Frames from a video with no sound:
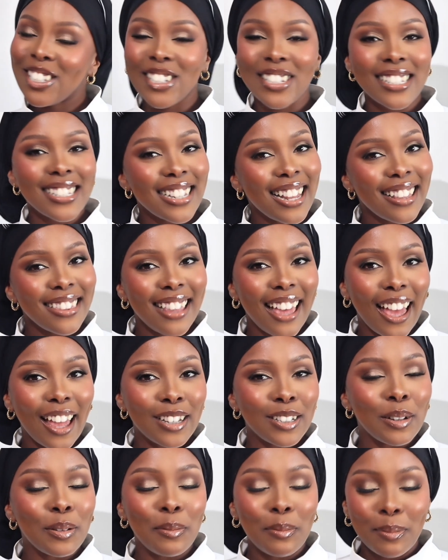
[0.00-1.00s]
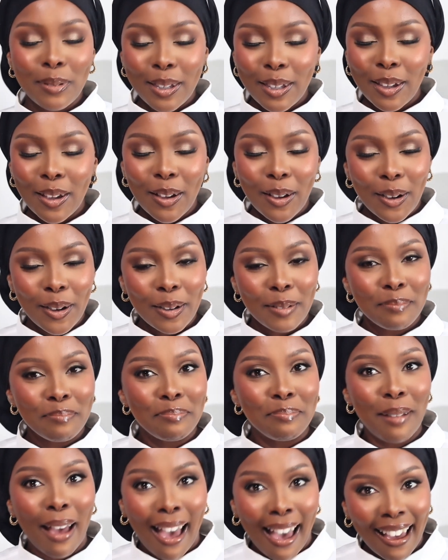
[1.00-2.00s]
just like that, we are
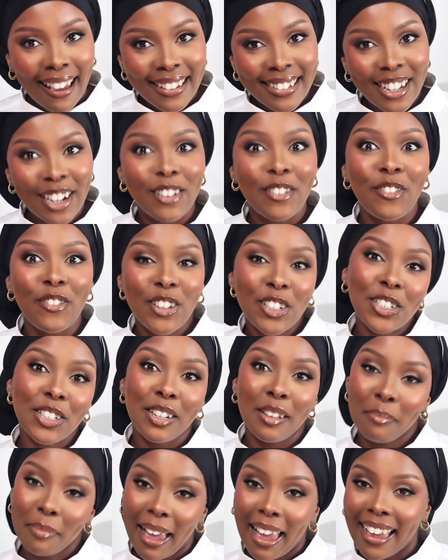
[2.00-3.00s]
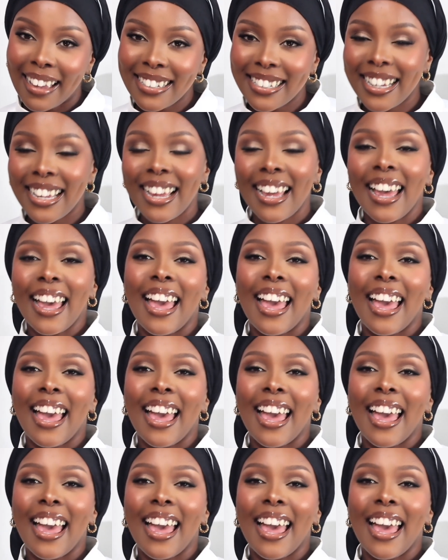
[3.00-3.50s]
back, officially back.